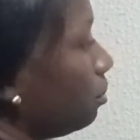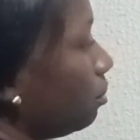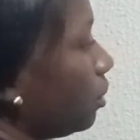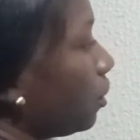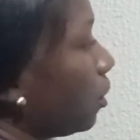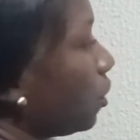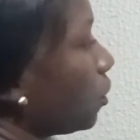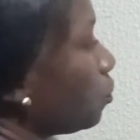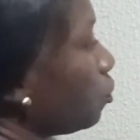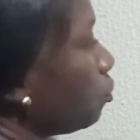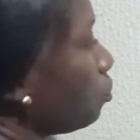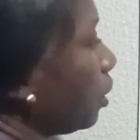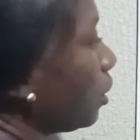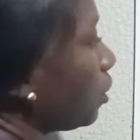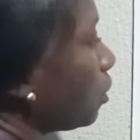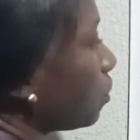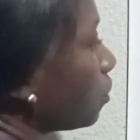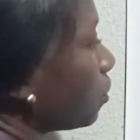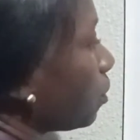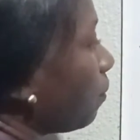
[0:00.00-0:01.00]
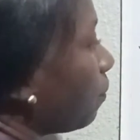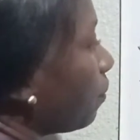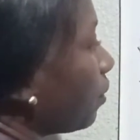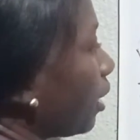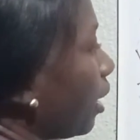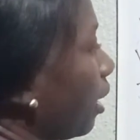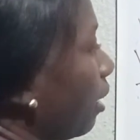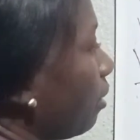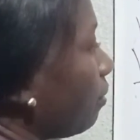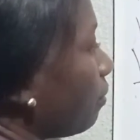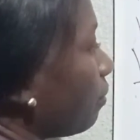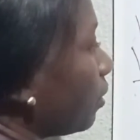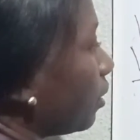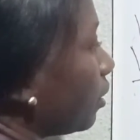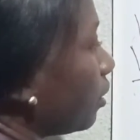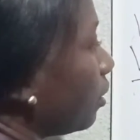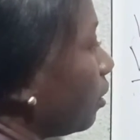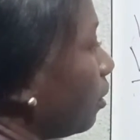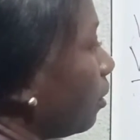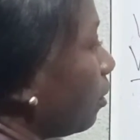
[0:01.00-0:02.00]
because we make use of Kelvin
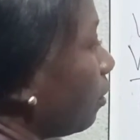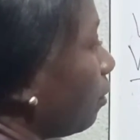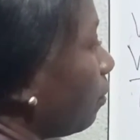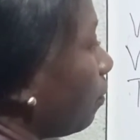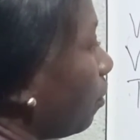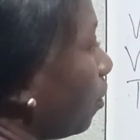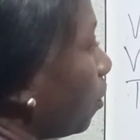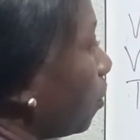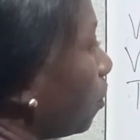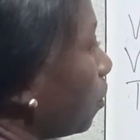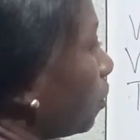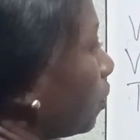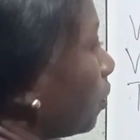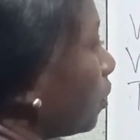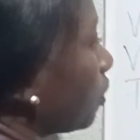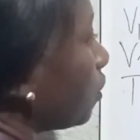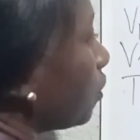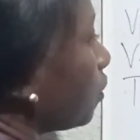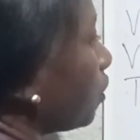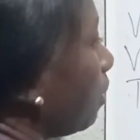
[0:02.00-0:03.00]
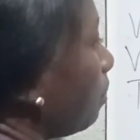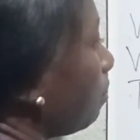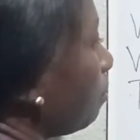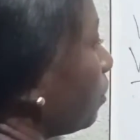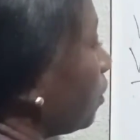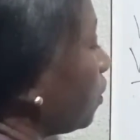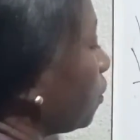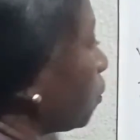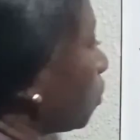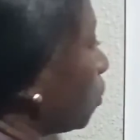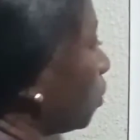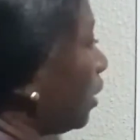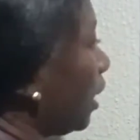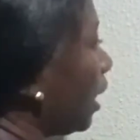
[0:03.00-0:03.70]
for temperature.